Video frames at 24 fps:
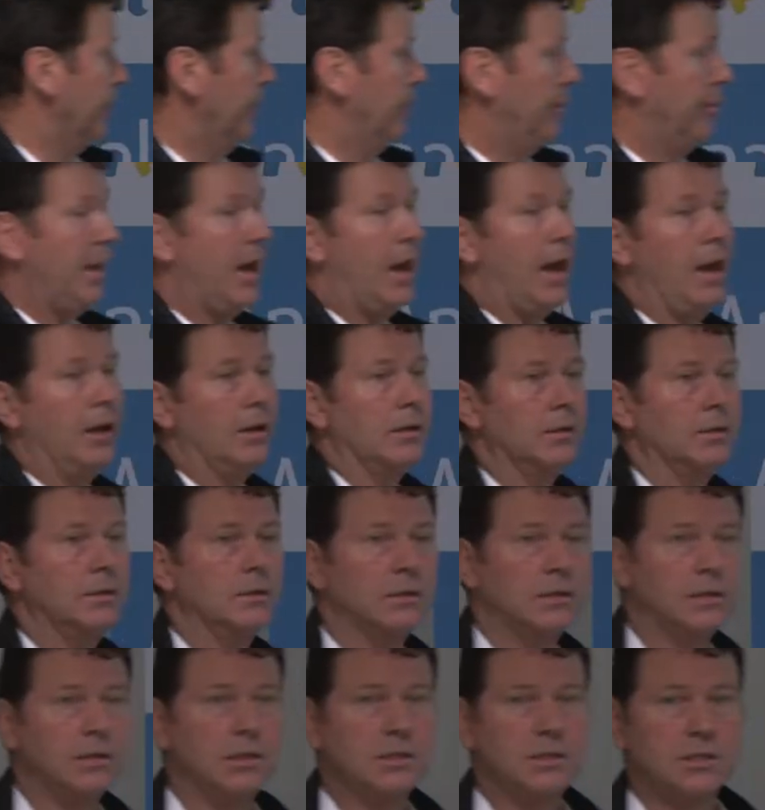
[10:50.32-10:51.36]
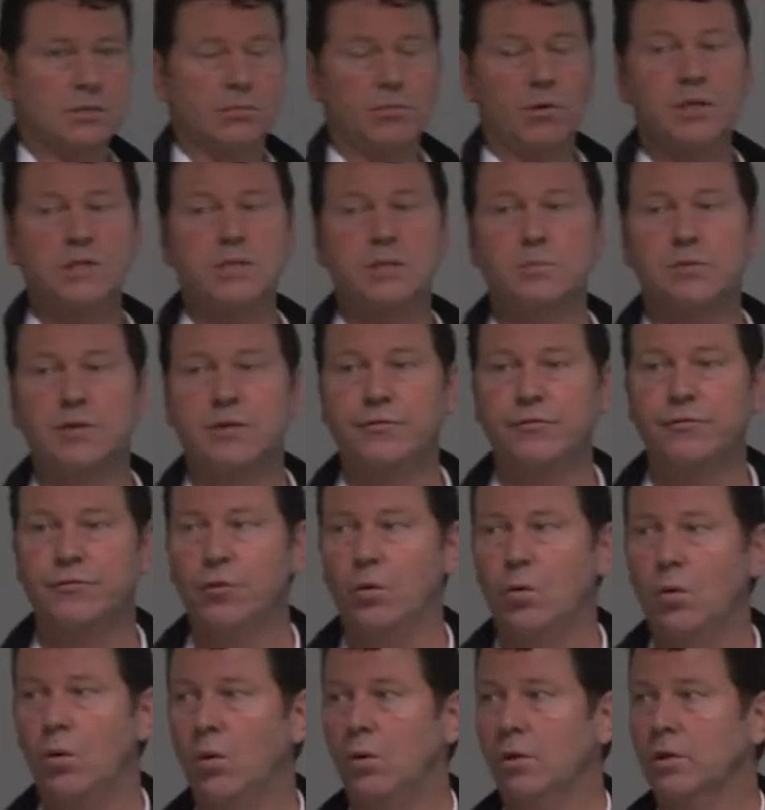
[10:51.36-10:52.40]
that is a recipe
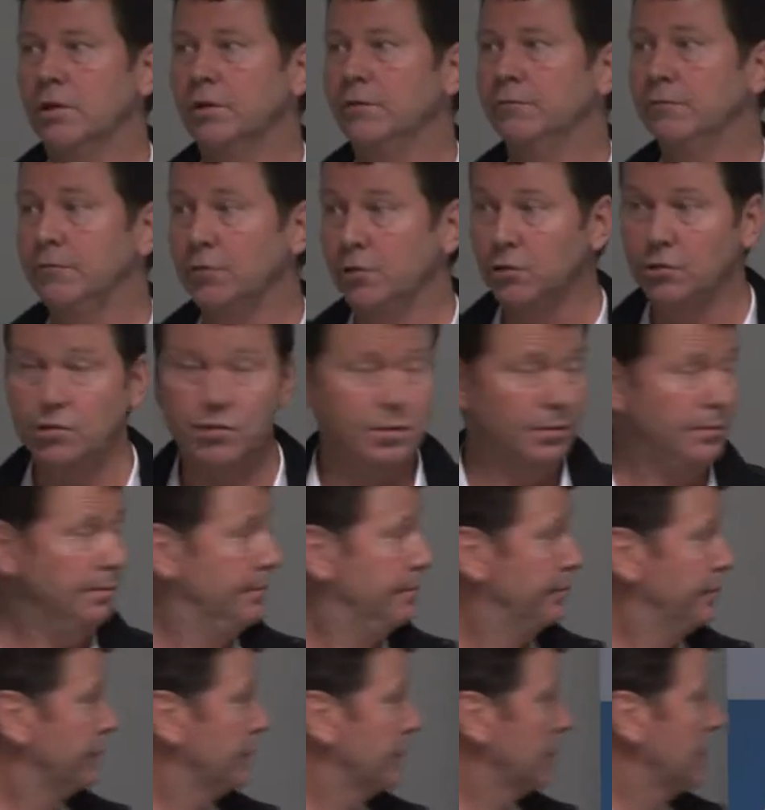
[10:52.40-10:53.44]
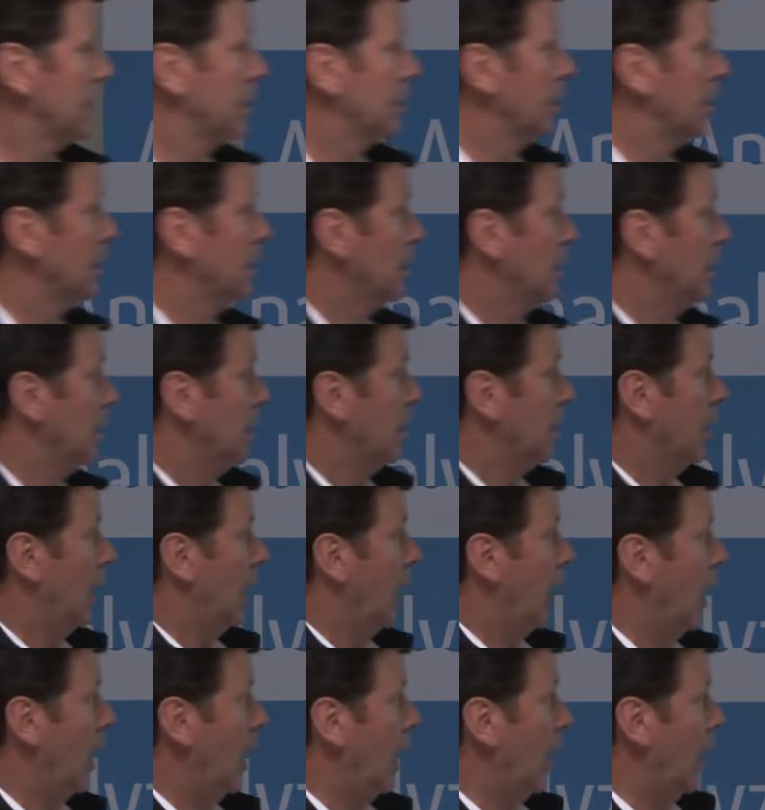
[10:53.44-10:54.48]
for confusion.
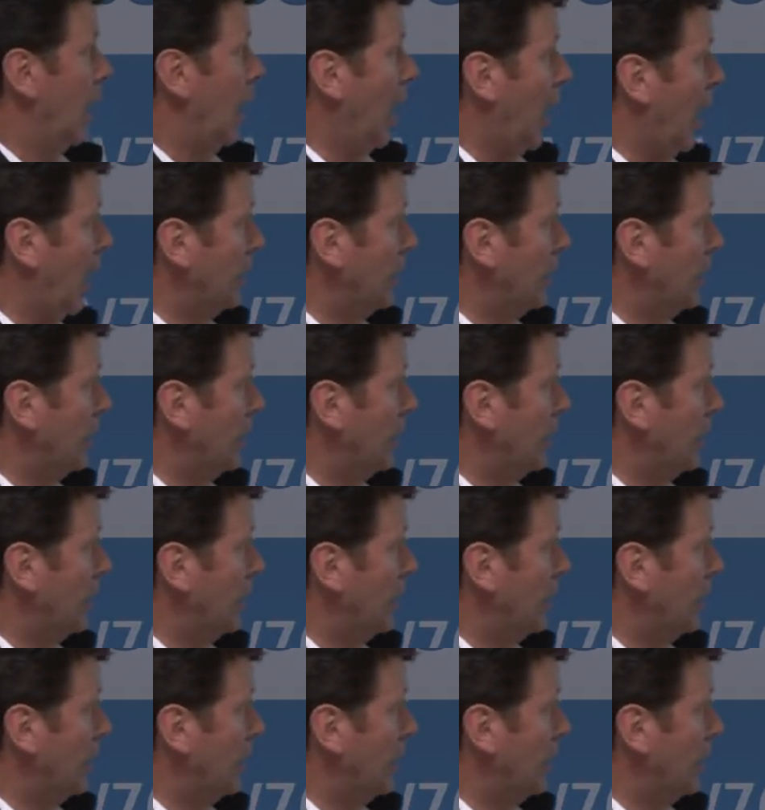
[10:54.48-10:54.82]
Uh,